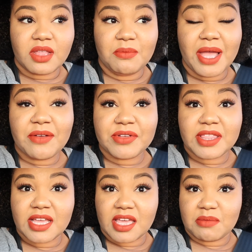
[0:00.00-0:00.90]
But
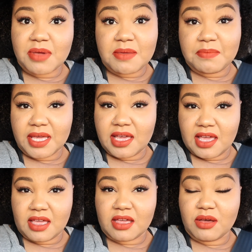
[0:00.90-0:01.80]
everything in my
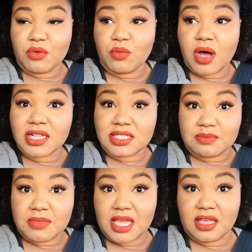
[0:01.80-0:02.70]
being
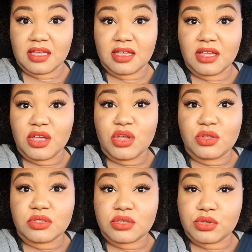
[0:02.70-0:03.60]
wants me
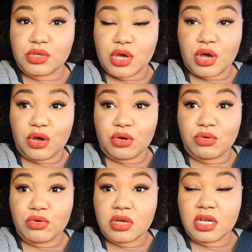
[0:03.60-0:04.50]
to
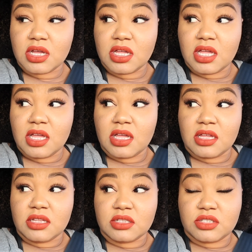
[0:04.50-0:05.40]
go
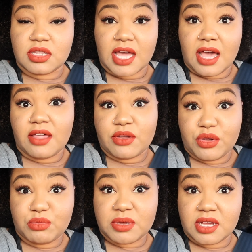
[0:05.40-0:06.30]
to the
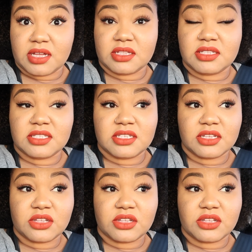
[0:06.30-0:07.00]
other Home Goods,